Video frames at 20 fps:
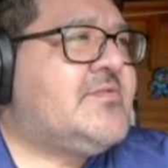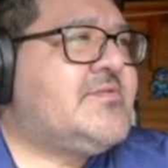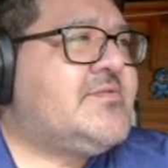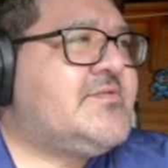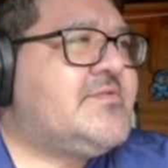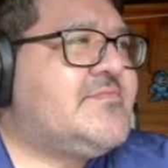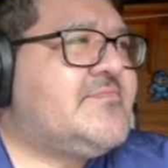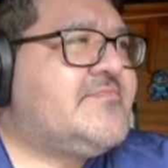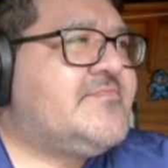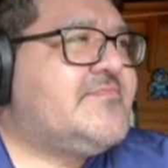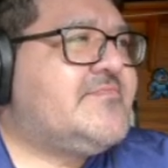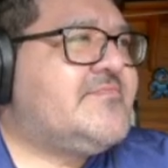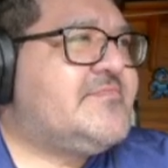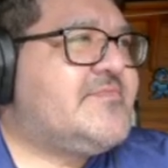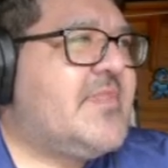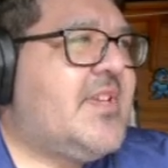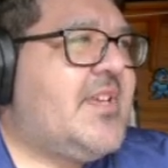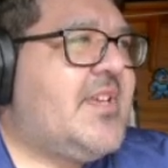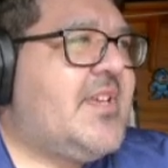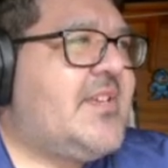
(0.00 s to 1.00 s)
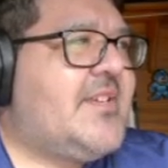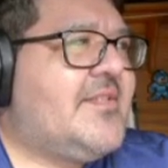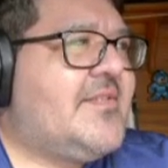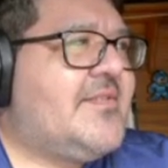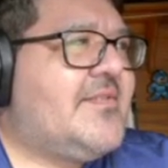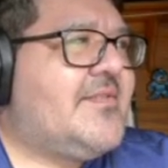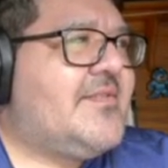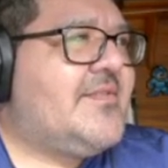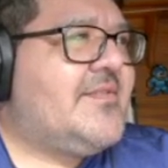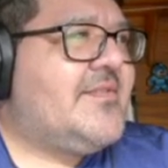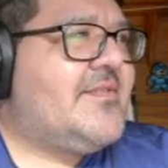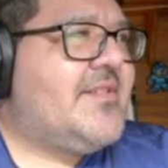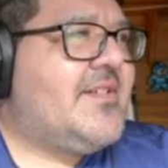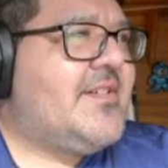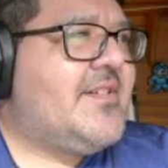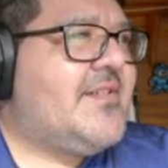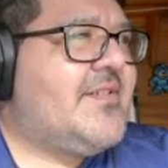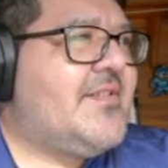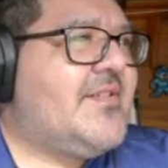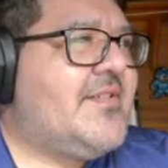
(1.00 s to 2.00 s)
Um, and I don't